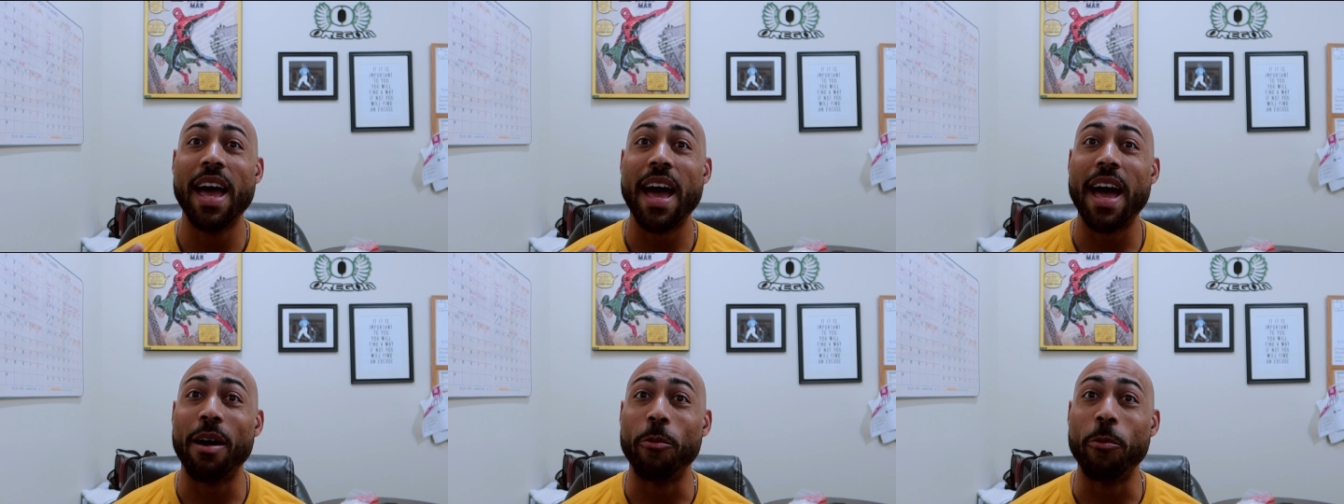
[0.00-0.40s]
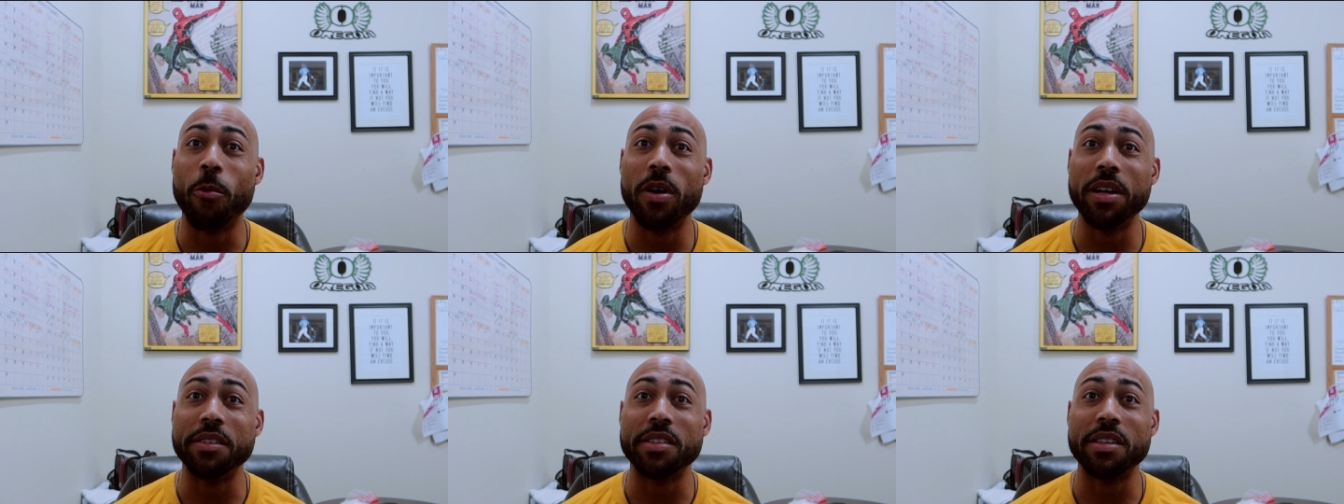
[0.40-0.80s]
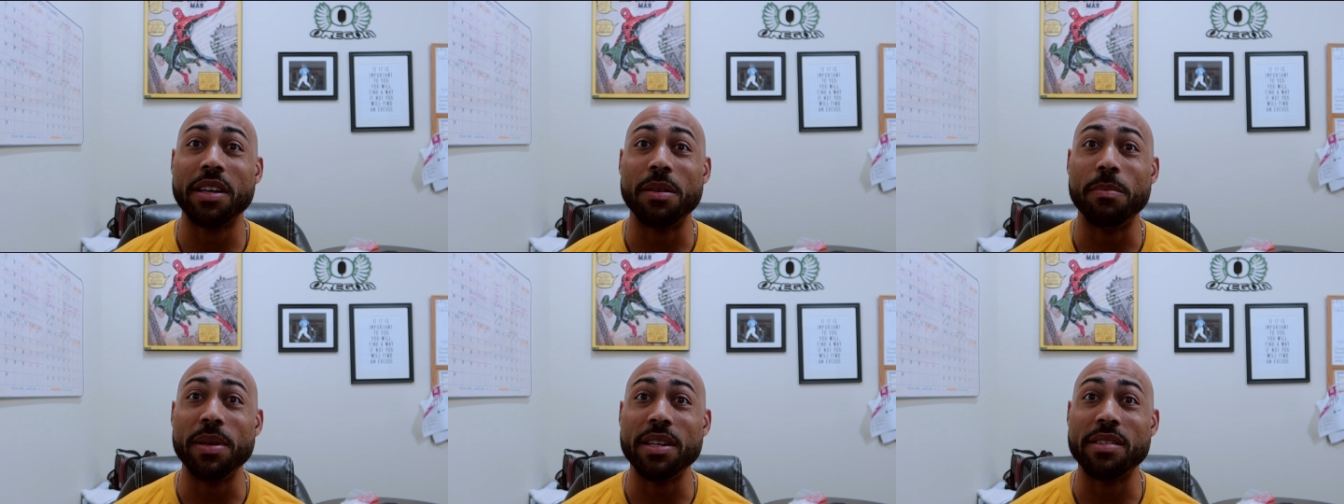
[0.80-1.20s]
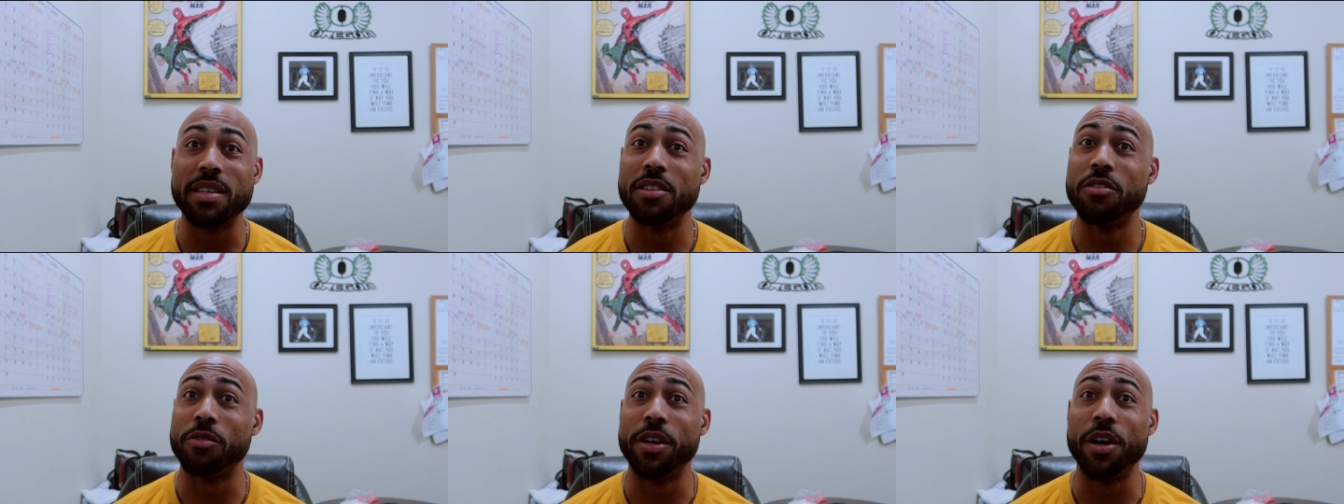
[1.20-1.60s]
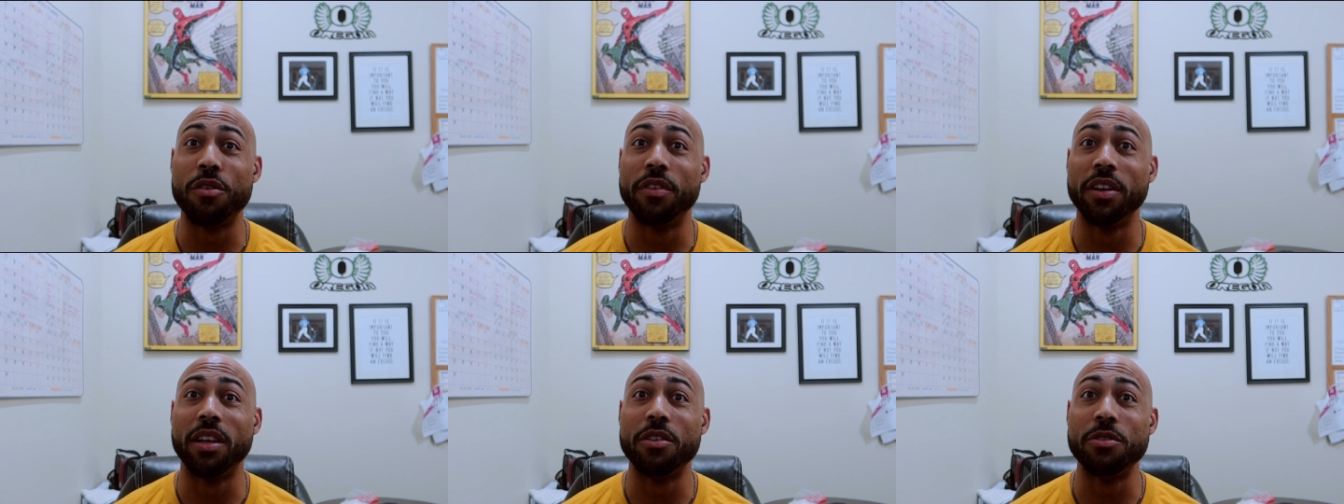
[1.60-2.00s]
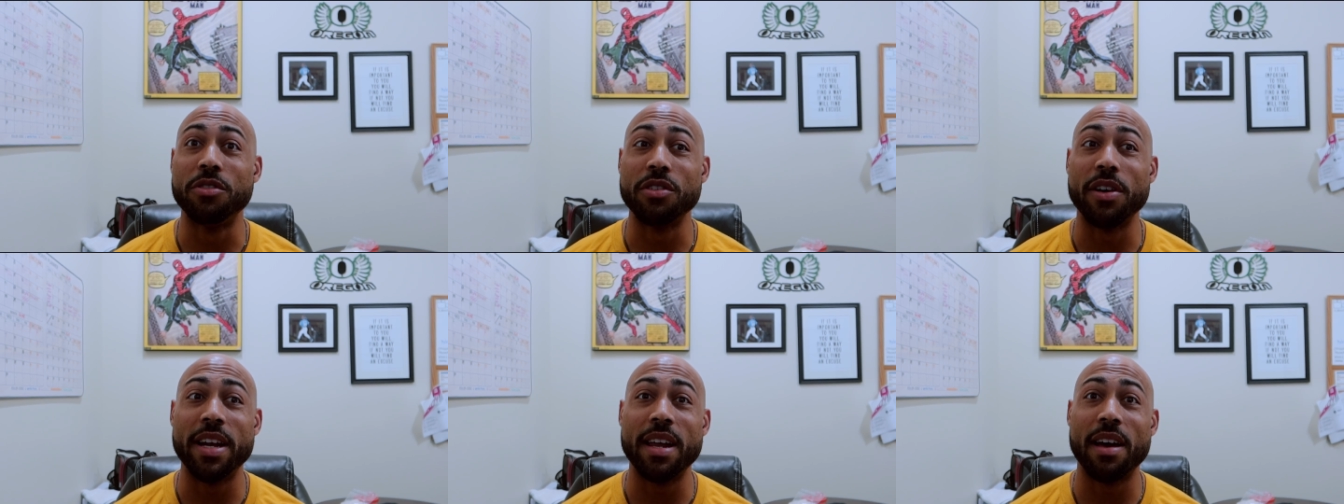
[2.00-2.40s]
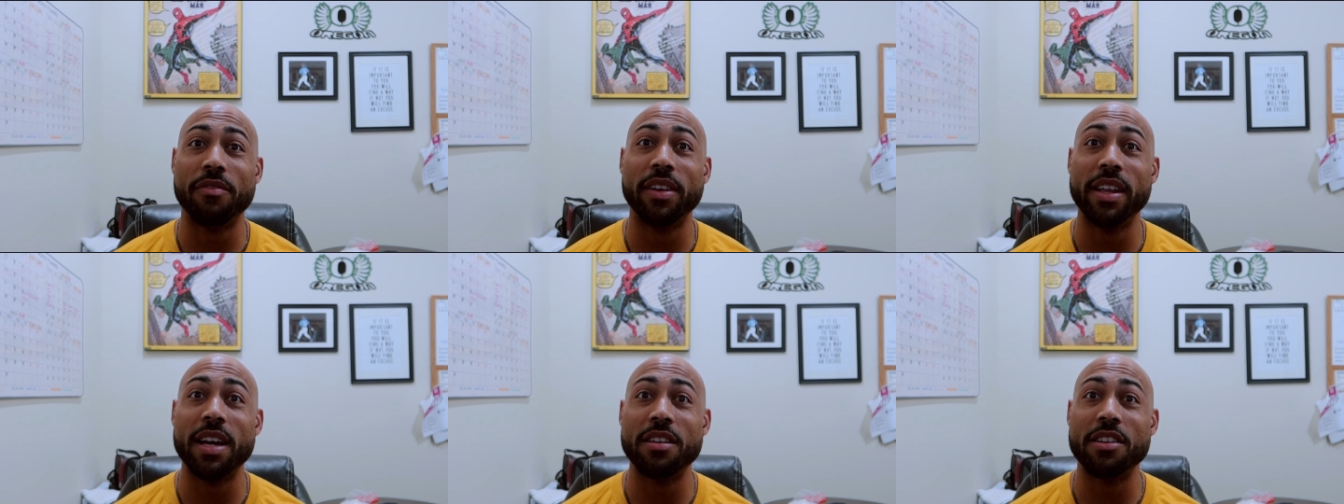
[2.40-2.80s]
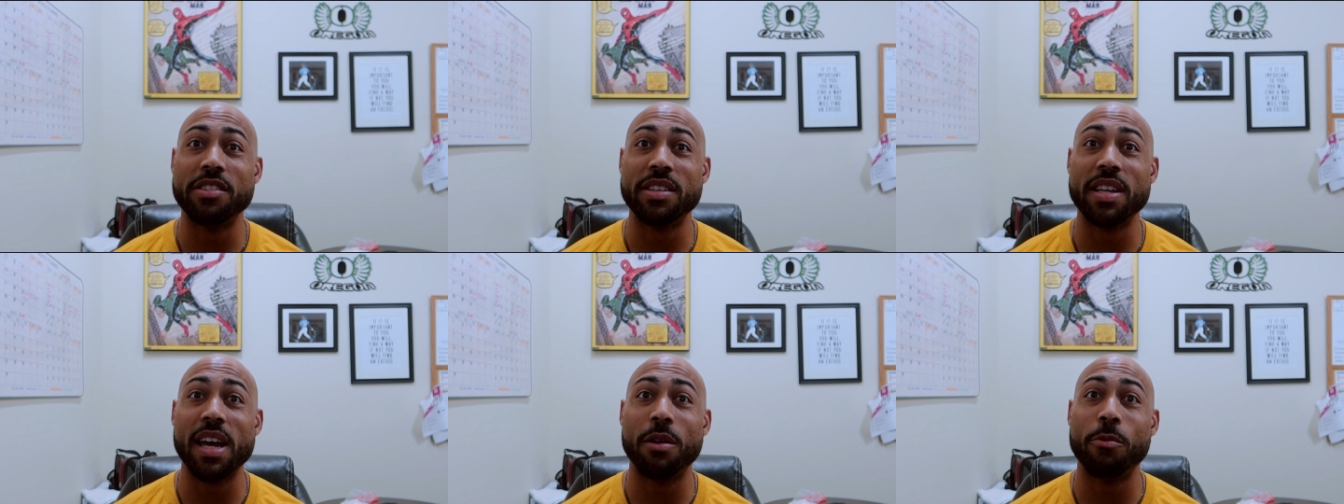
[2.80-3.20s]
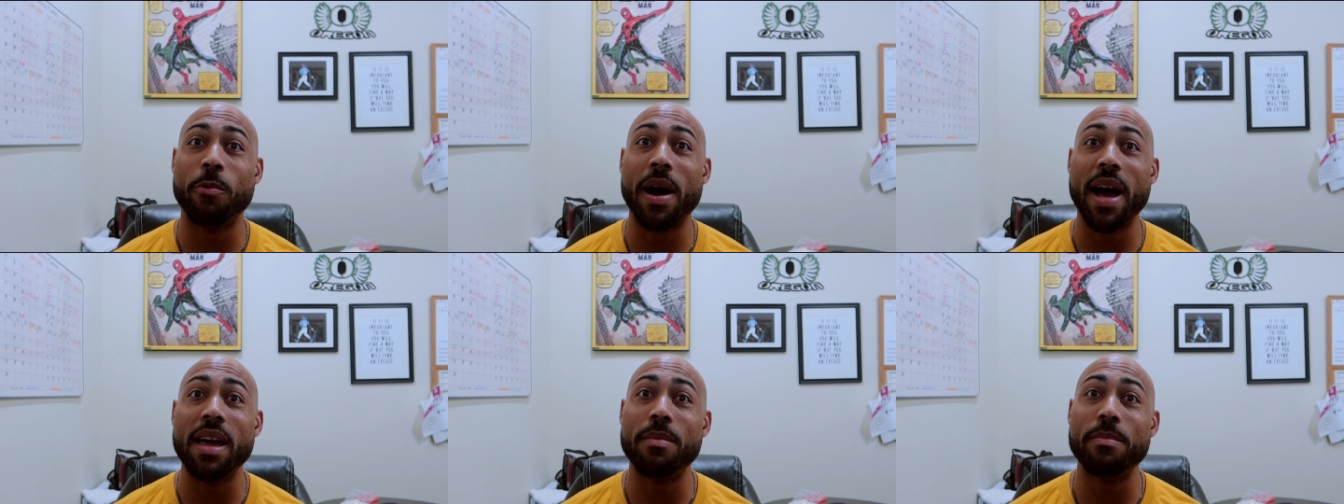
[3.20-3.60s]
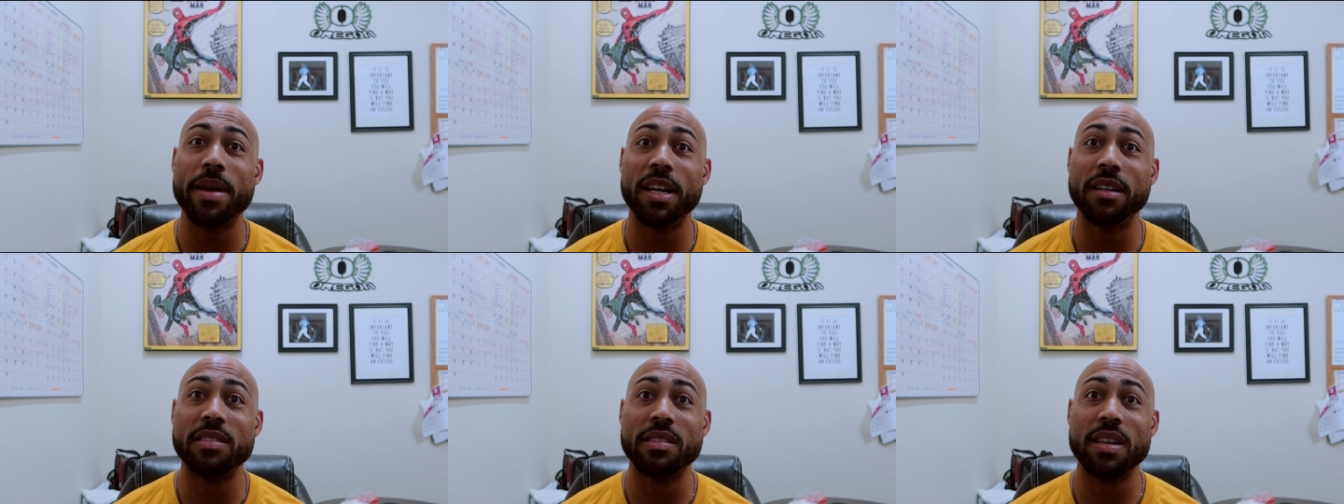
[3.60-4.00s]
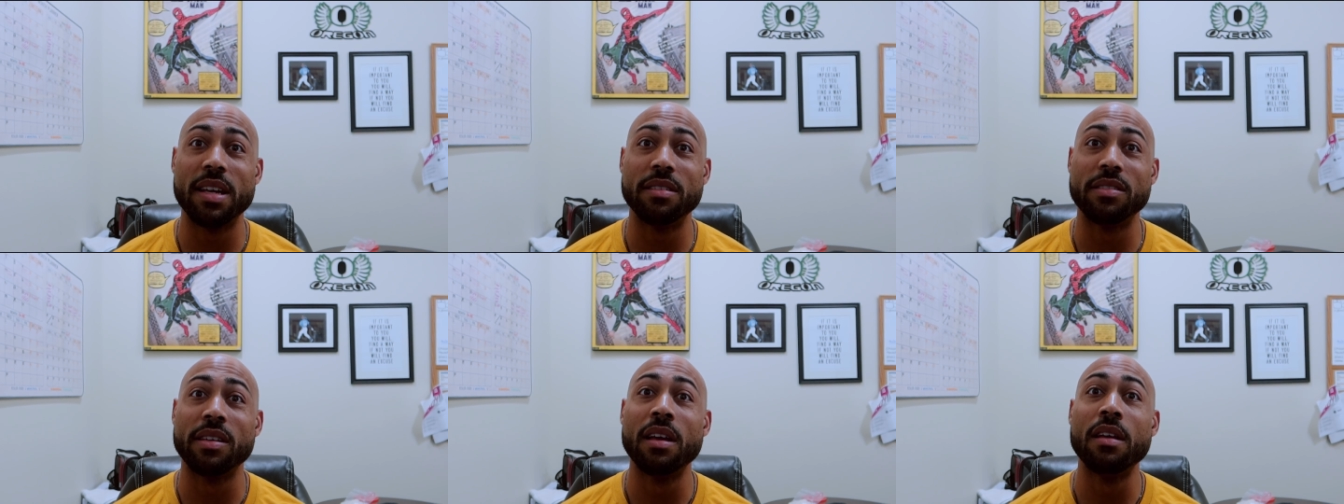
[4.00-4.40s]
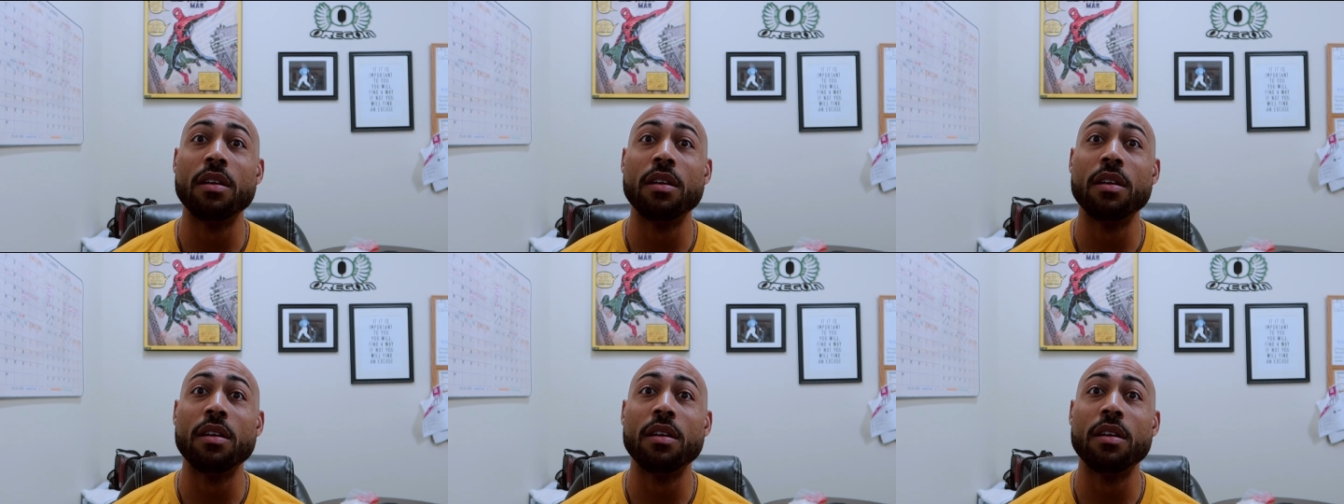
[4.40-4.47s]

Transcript: at once could be sensory overload. So I definitely understand why it makes sense